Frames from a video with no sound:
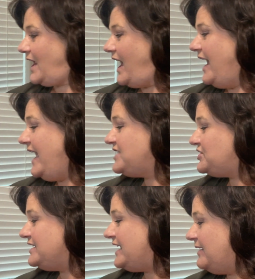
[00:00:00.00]
I
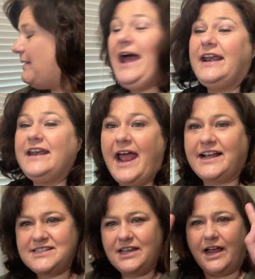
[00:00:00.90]
actually um, had an,
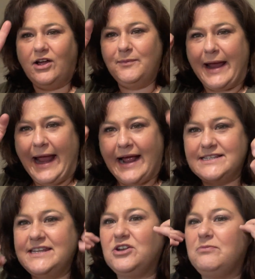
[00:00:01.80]
ex I call them my
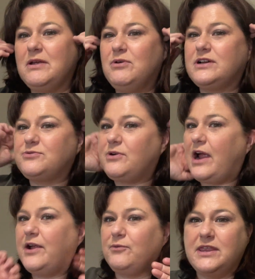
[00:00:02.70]
accidental big books where
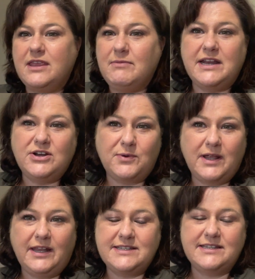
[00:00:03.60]
I read them and I don't
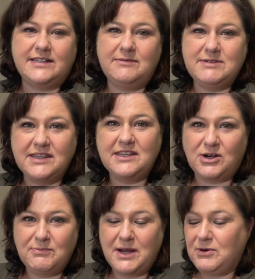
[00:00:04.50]
realize until I'm done that
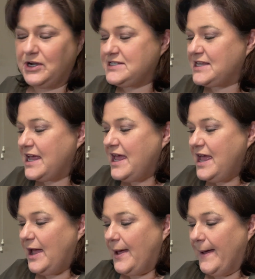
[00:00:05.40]
they're big books.
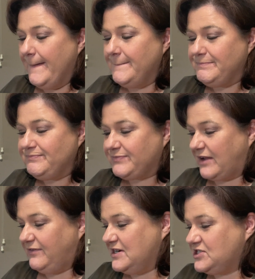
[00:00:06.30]
Um, I
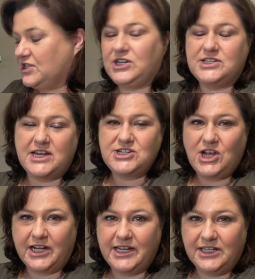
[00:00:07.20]
finished The Girls on
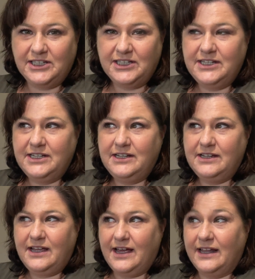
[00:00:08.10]
Chalk Hill
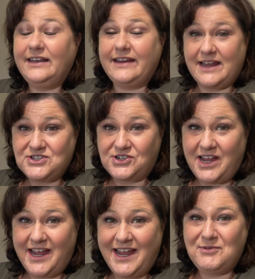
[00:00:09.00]
uh,
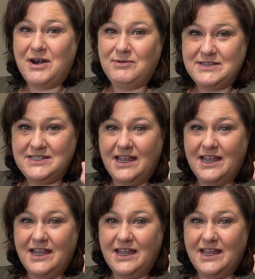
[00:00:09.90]
yesterday and when I went, to,